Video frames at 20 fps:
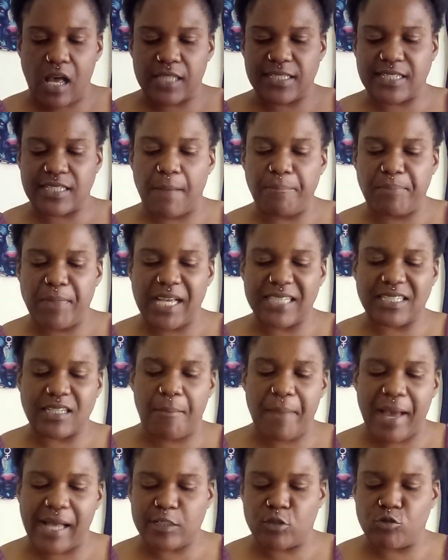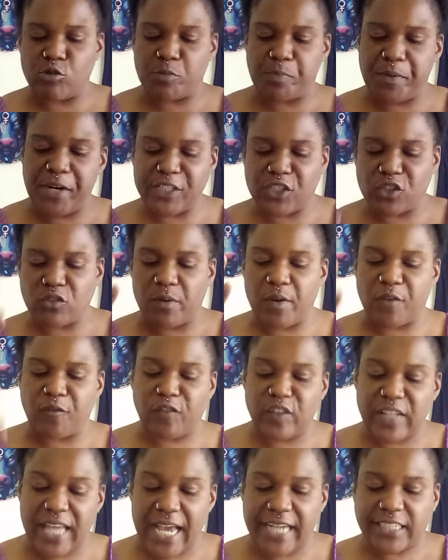something is about to spiritually
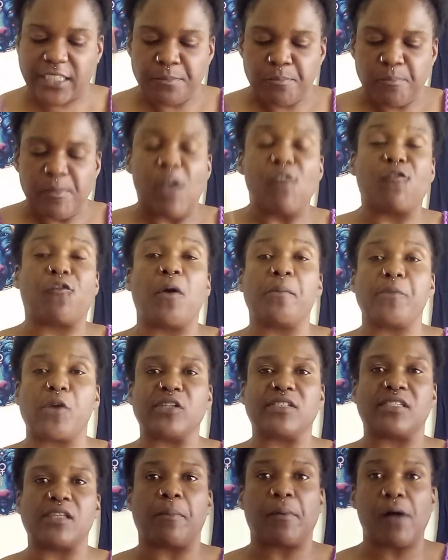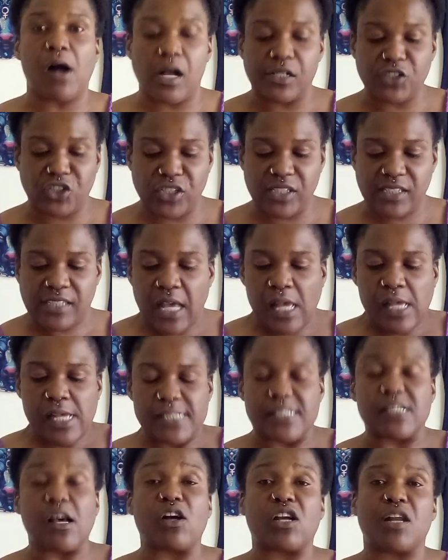reflect from your subconscious.
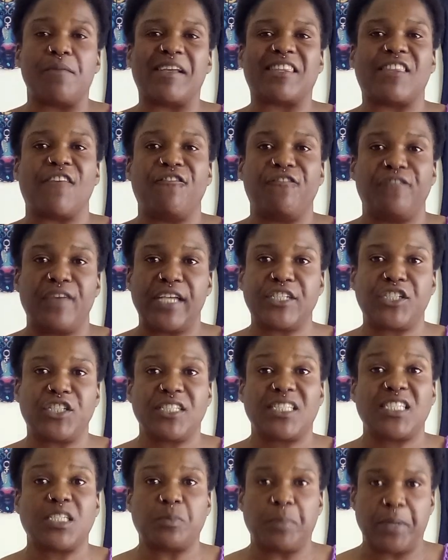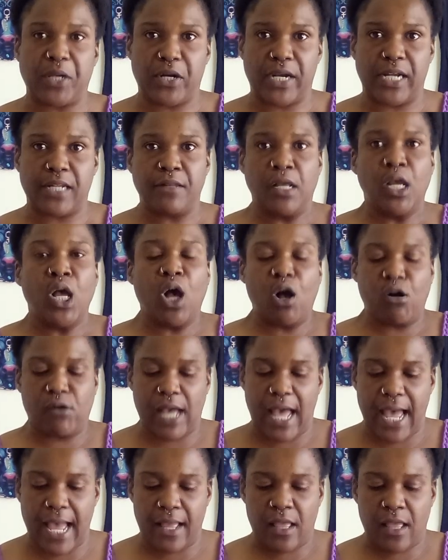It's talking about the fish spirit.
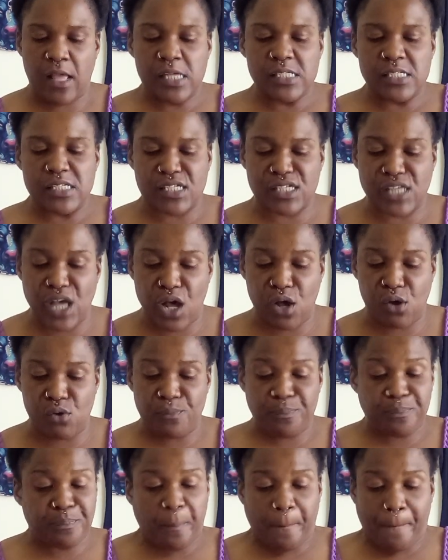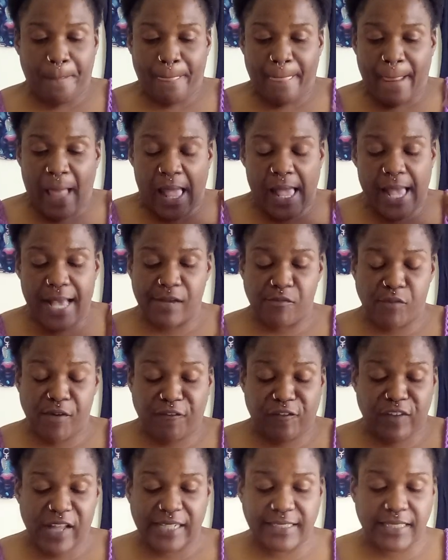Okay, so it
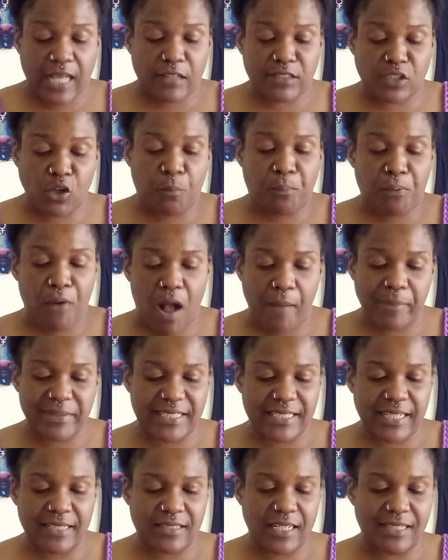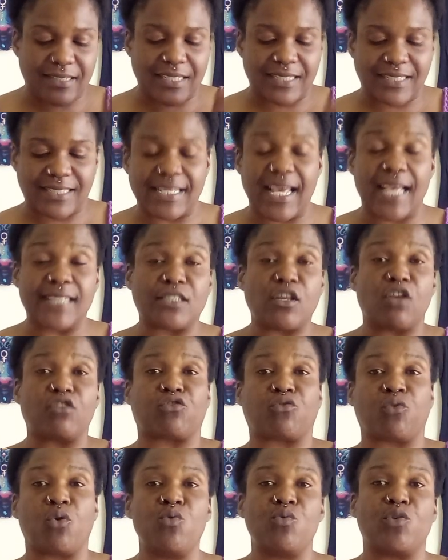reflects also promises, success
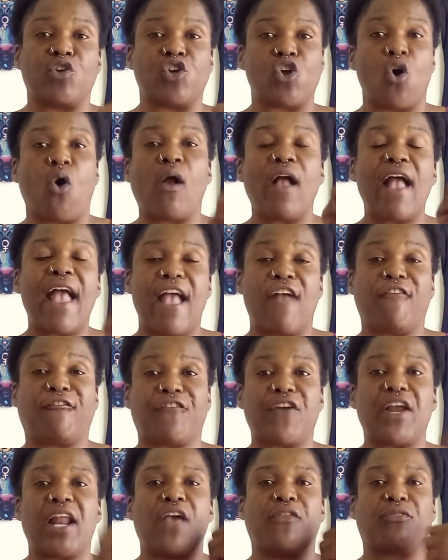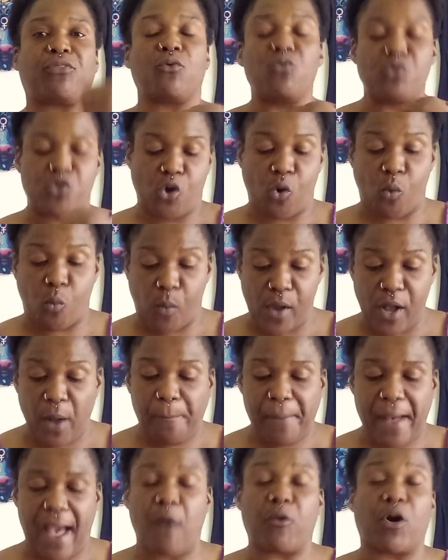through your effort and through your
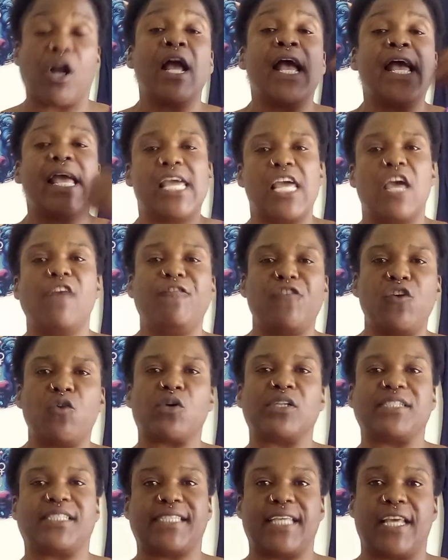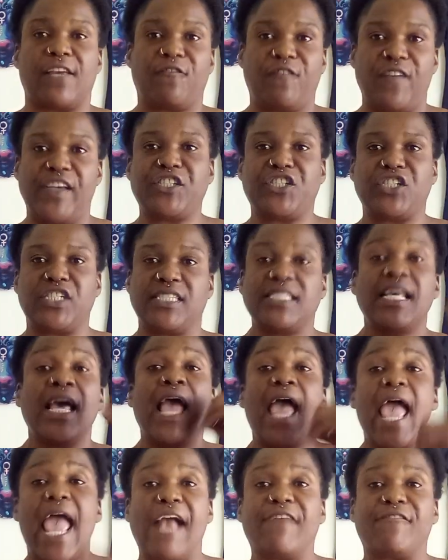willpower. If you are seeing fishes
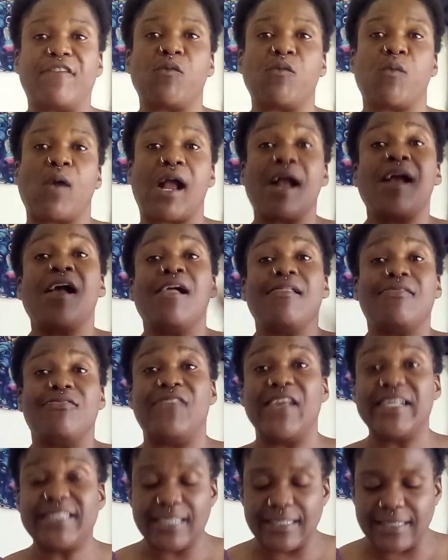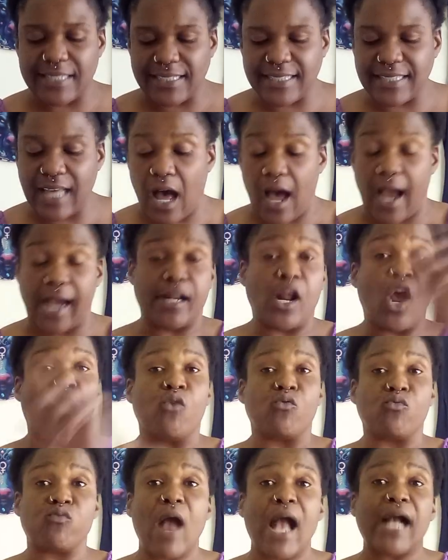everywhere, this is a sign.
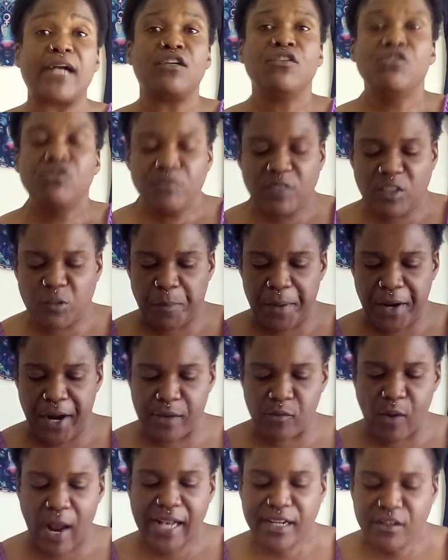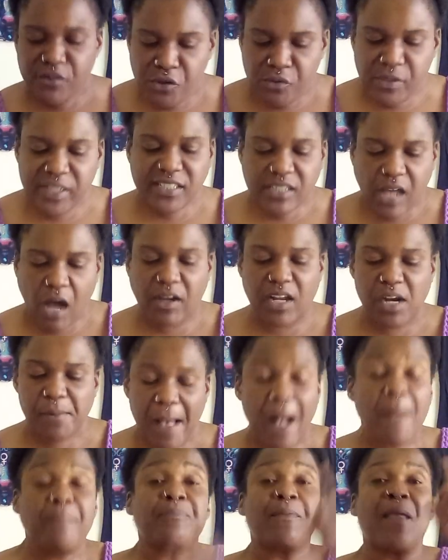Raccoon spirit. Raccoon is talking
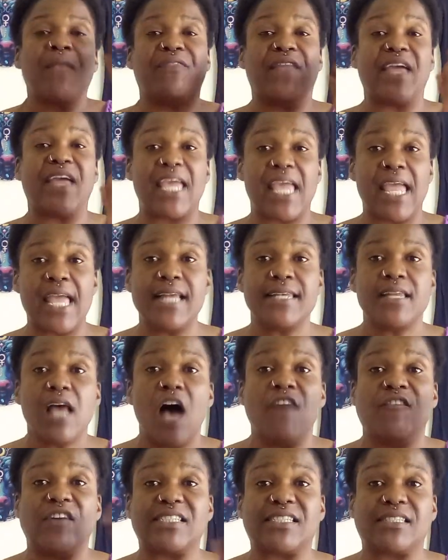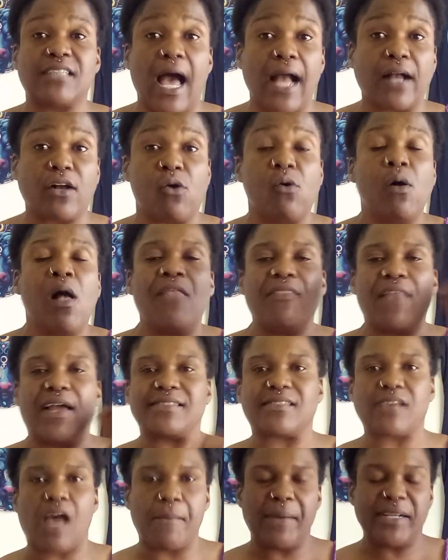about the end of a cycle that
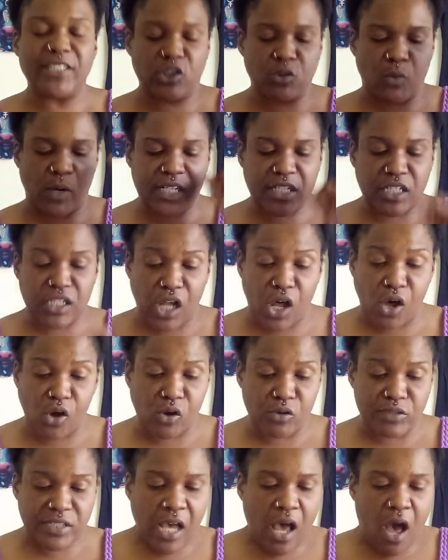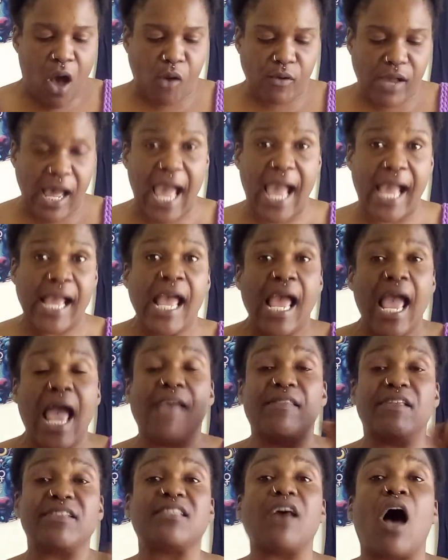is coming to a close, okay?
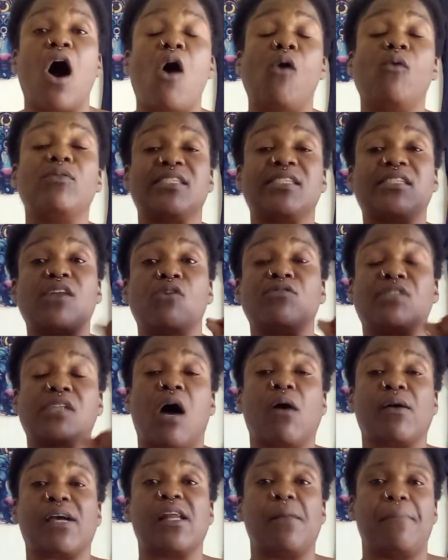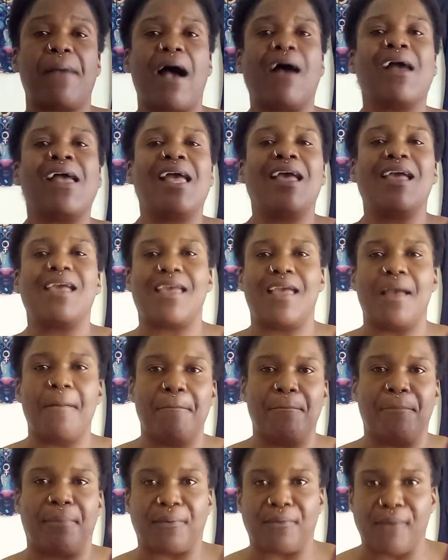And it's also talking about
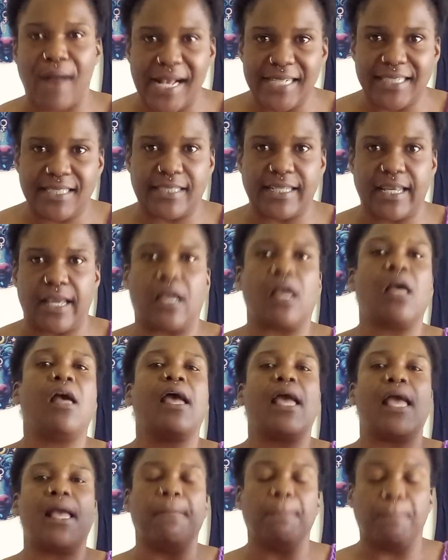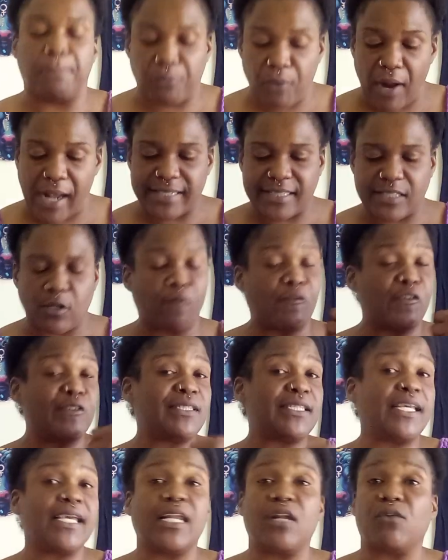embracing. Embrace. So if you
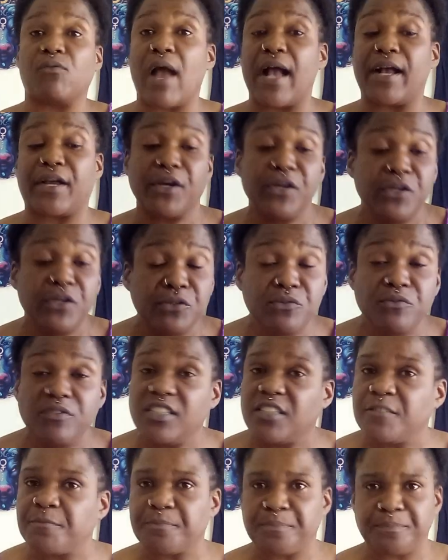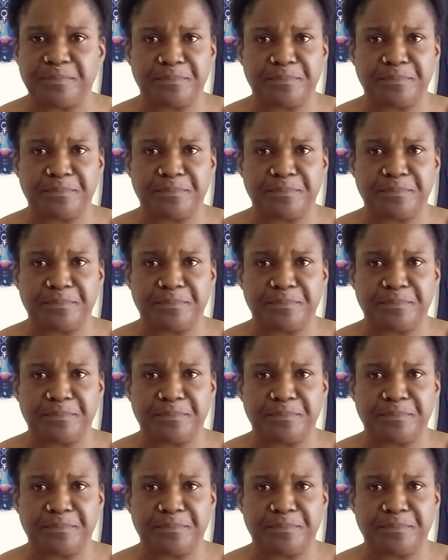see any raccoons,